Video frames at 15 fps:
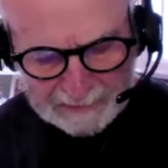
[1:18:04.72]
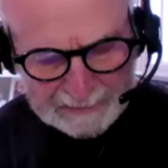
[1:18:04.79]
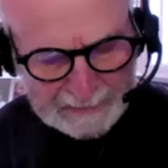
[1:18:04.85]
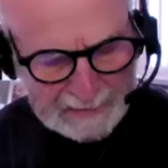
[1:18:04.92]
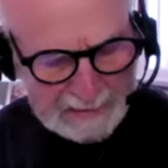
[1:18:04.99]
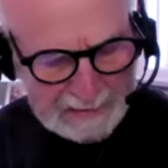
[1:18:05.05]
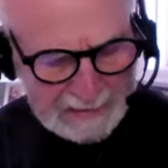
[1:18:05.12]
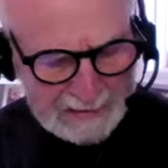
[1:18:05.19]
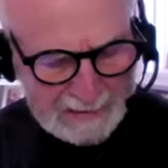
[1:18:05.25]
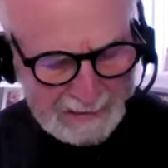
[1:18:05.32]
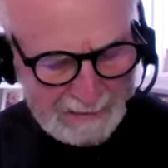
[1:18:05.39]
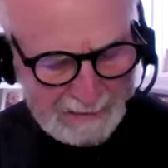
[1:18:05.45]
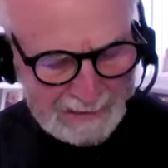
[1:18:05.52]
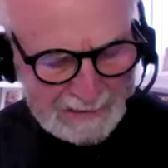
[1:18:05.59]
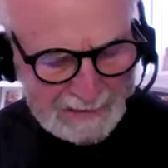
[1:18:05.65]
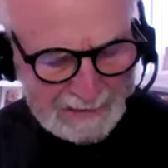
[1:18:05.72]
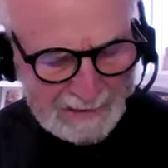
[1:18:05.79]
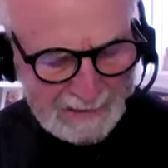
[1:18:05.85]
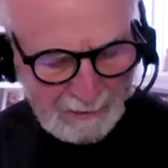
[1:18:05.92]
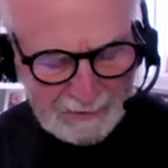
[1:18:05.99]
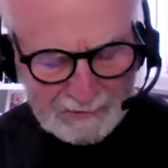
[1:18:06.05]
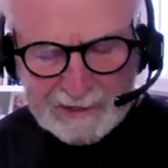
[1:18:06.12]
And
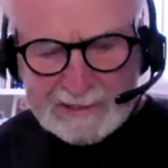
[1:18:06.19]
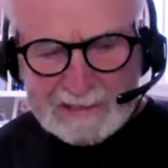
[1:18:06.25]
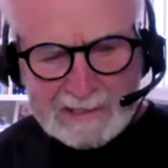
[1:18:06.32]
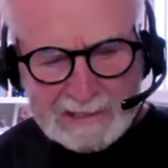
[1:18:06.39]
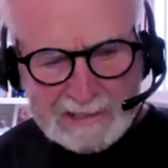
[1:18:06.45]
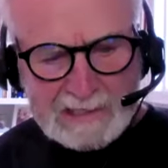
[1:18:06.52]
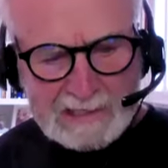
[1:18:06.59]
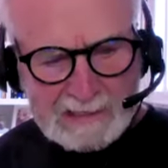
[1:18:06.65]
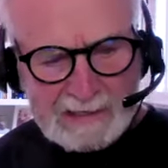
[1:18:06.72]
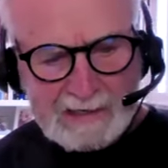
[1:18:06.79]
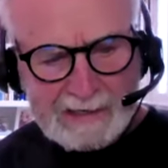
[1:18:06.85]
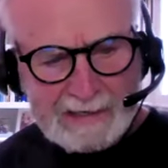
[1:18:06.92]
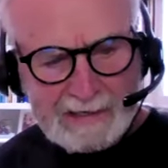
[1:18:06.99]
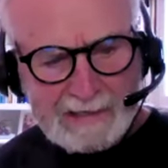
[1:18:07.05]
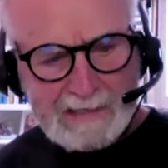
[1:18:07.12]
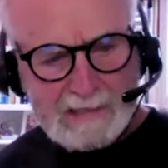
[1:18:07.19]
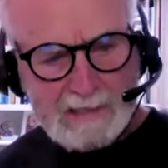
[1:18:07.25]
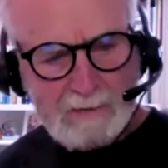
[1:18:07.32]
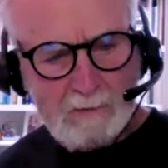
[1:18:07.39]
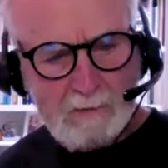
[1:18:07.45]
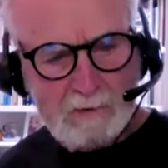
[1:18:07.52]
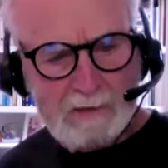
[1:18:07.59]
authenticity, I guess, is
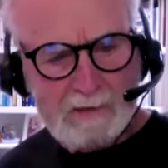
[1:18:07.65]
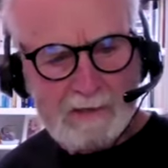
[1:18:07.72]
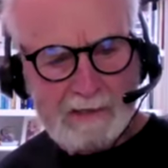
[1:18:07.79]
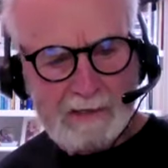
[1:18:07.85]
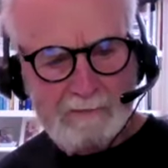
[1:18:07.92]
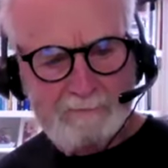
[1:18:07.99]
the word that